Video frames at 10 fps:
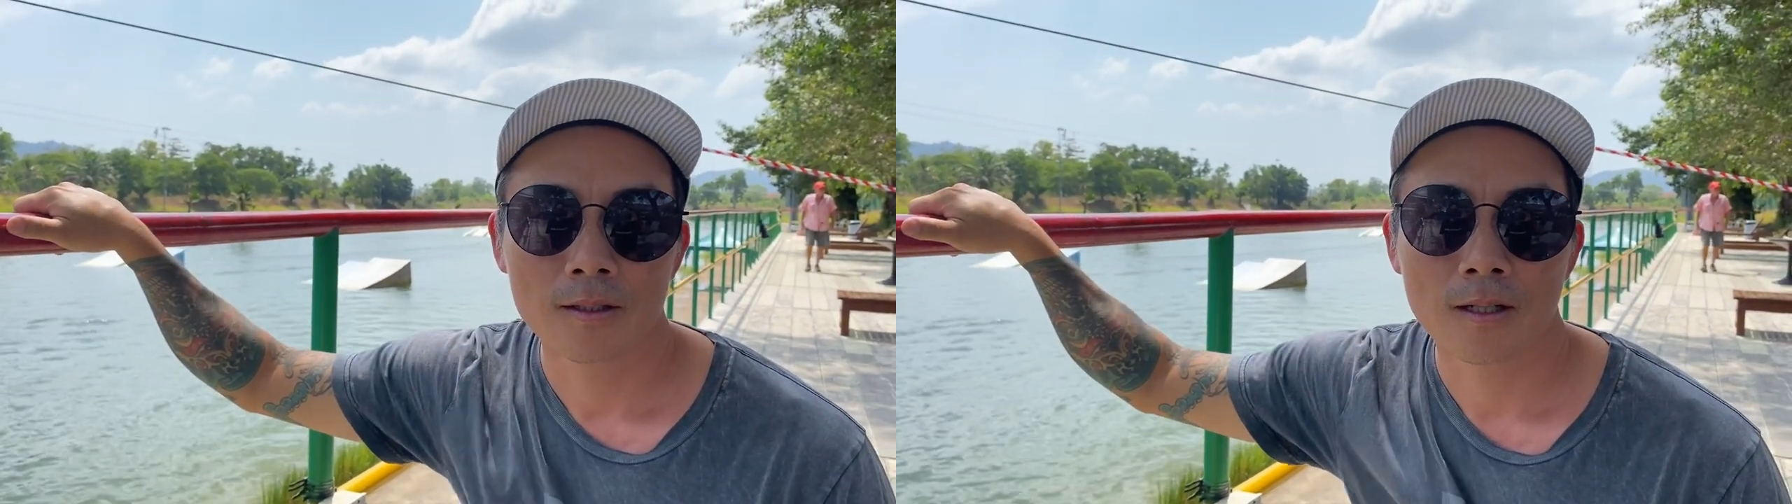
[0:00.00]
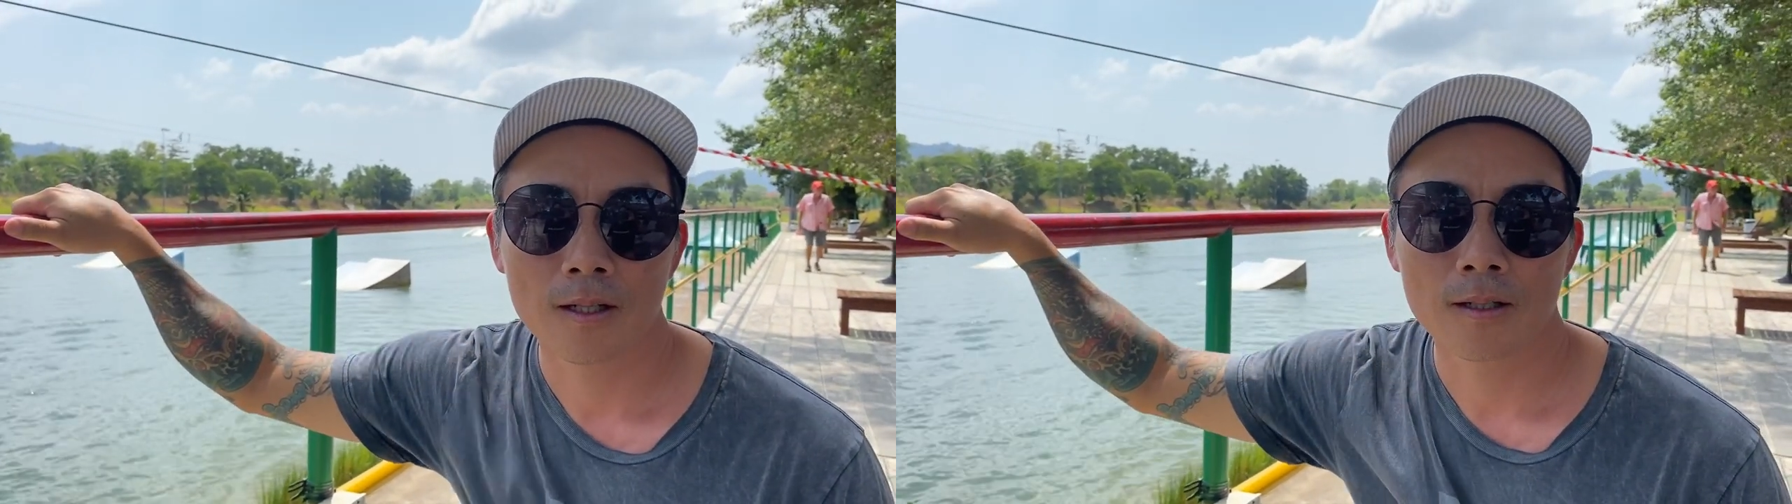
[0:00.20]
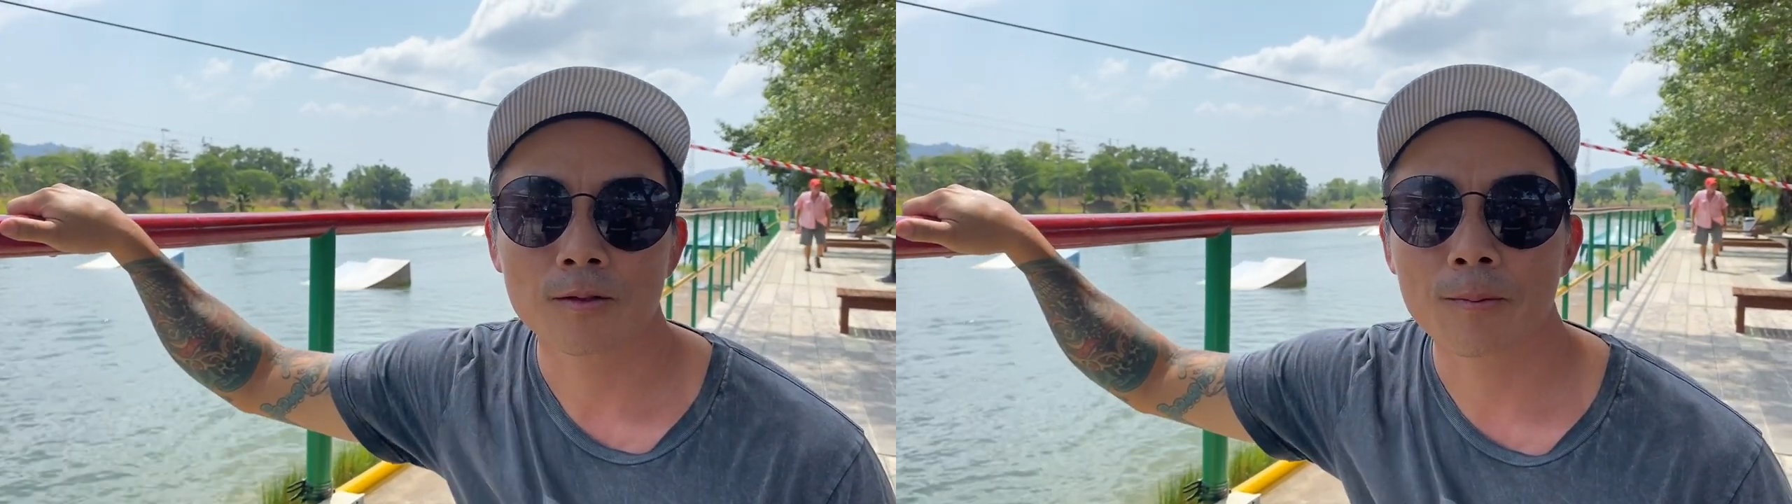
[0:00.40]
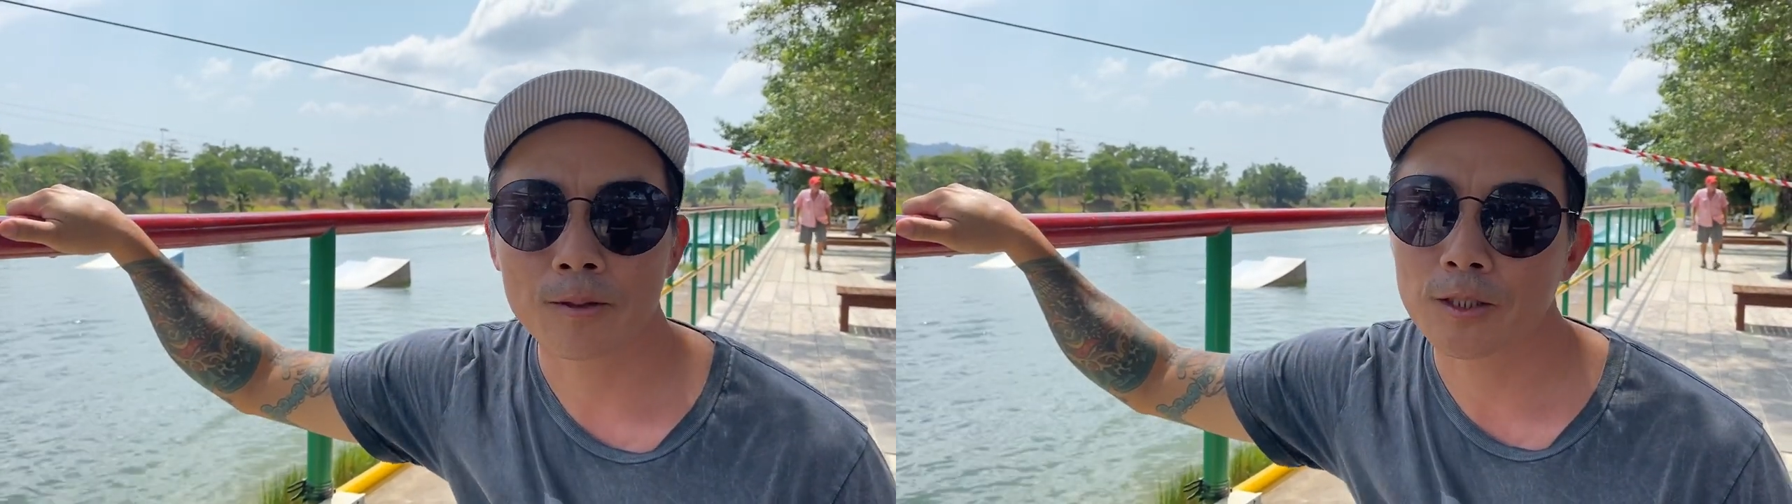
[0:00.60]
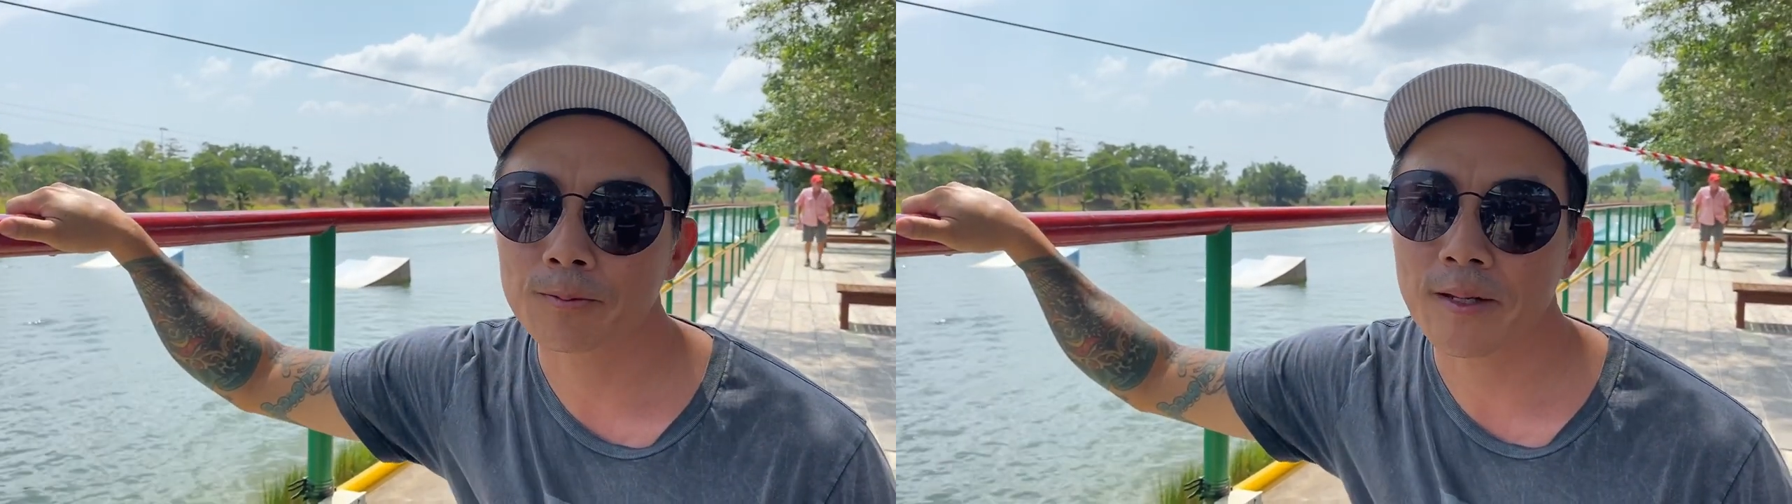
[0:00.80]
Where? Uh,
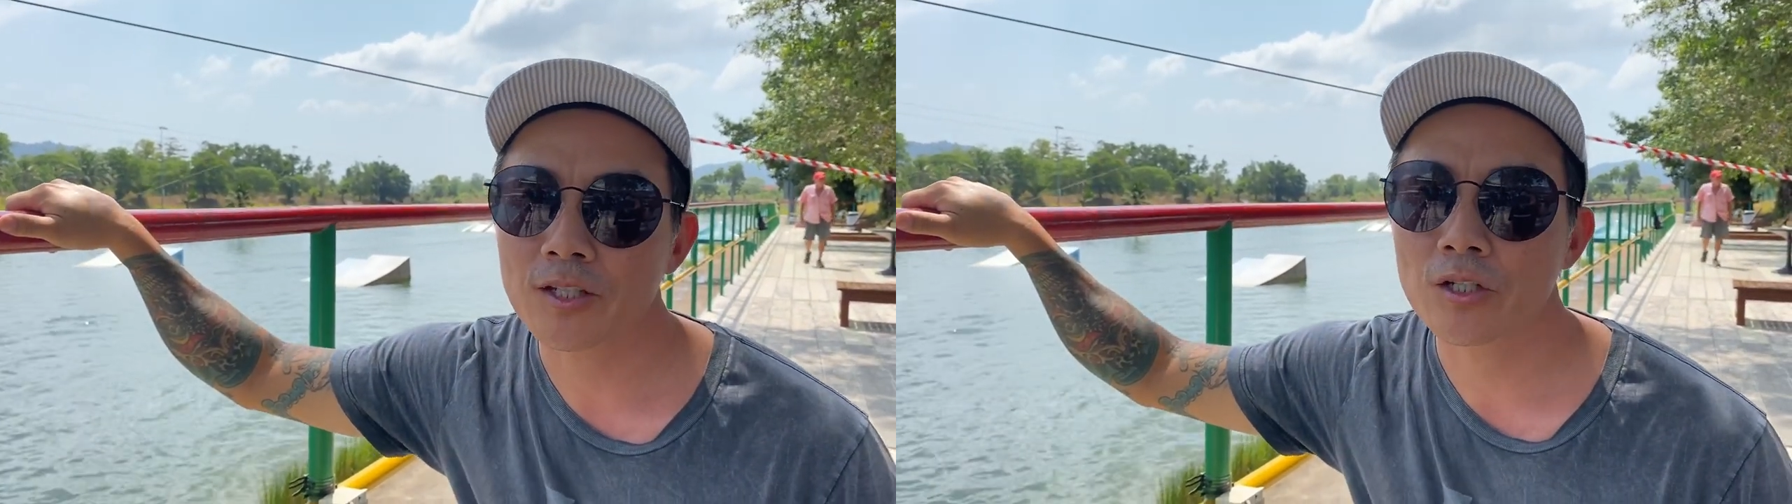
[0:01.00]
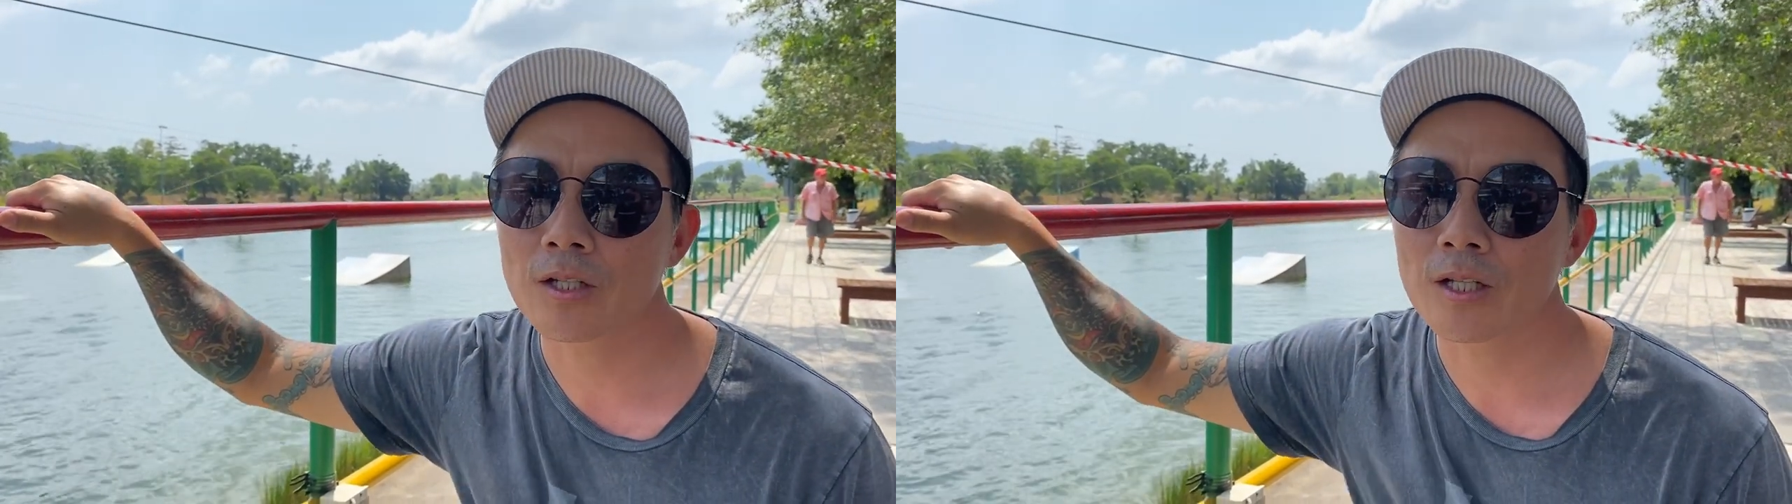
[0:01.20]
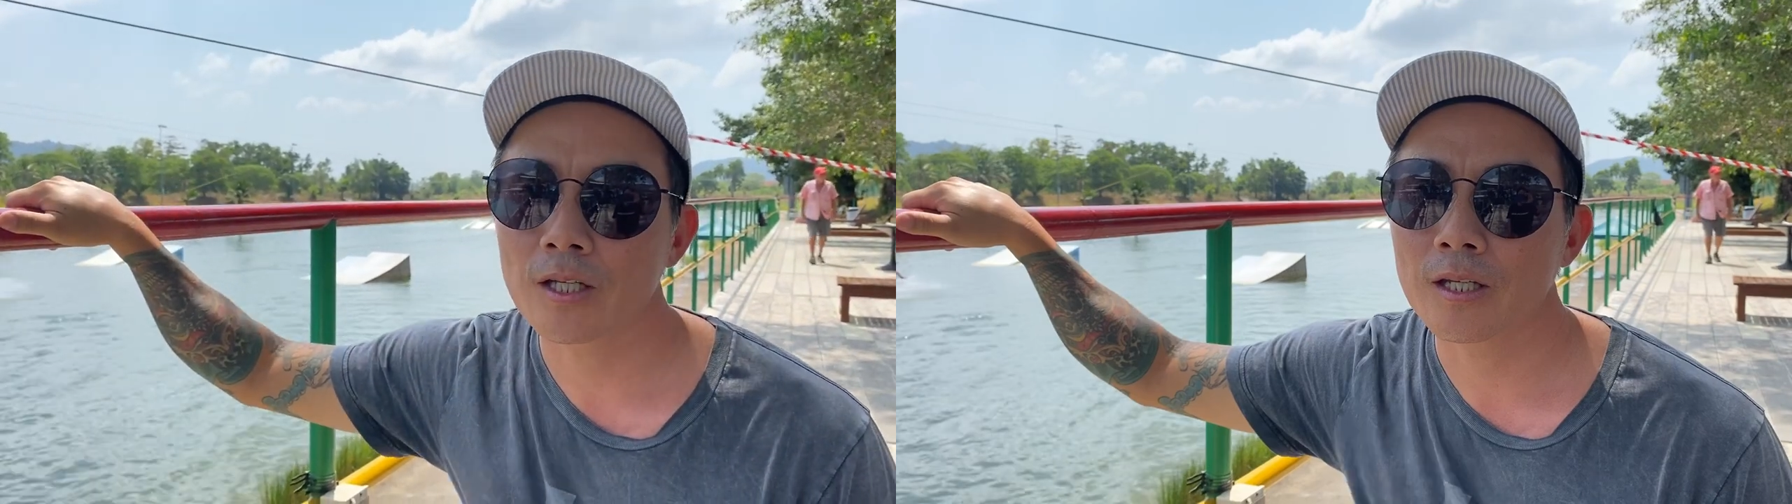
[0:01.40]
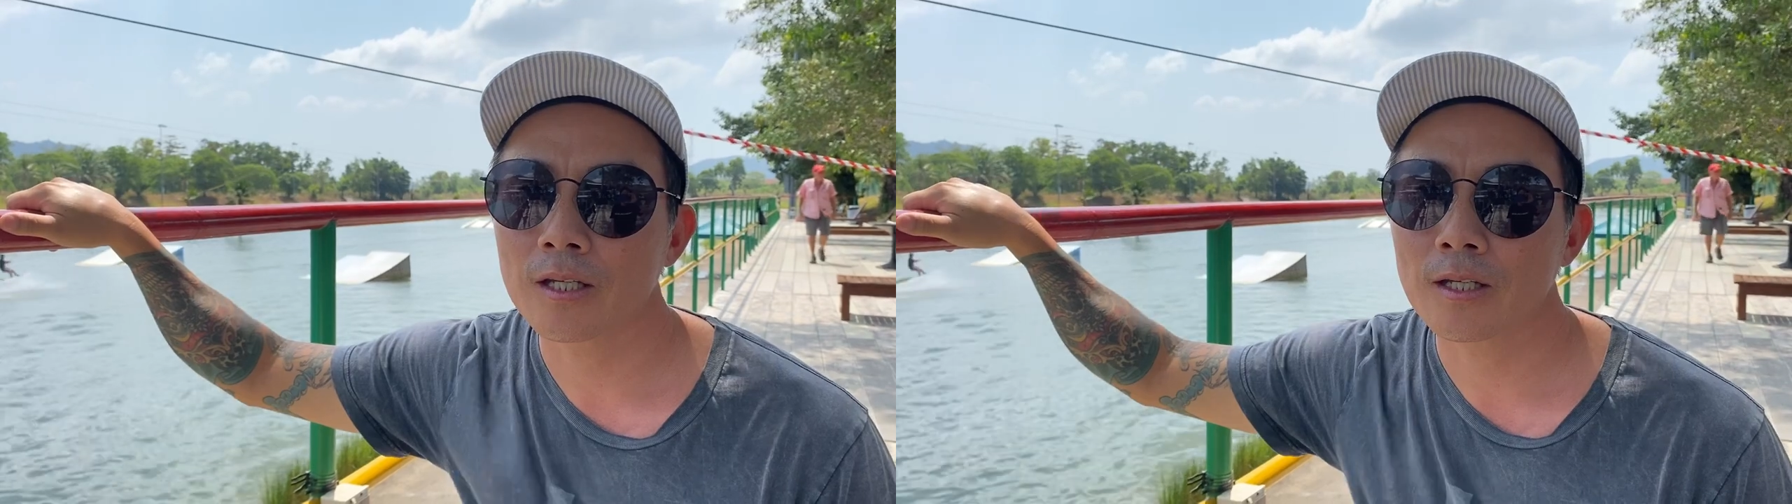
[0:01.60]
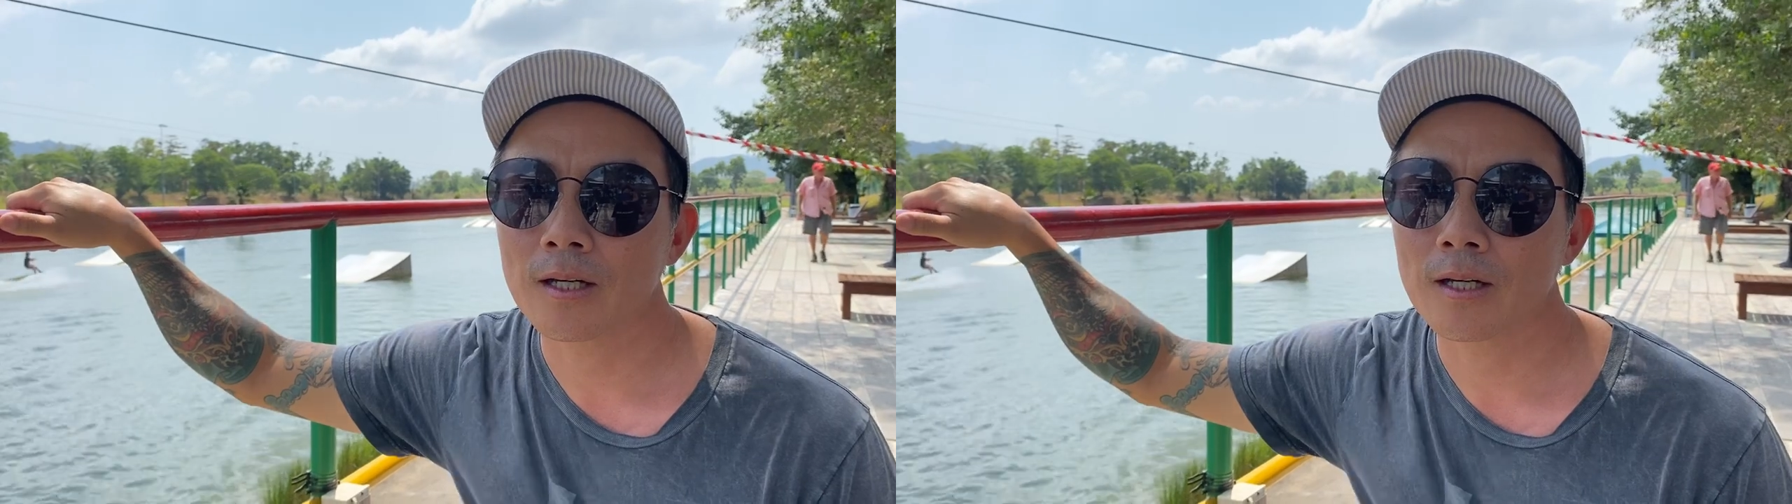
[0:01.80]
especially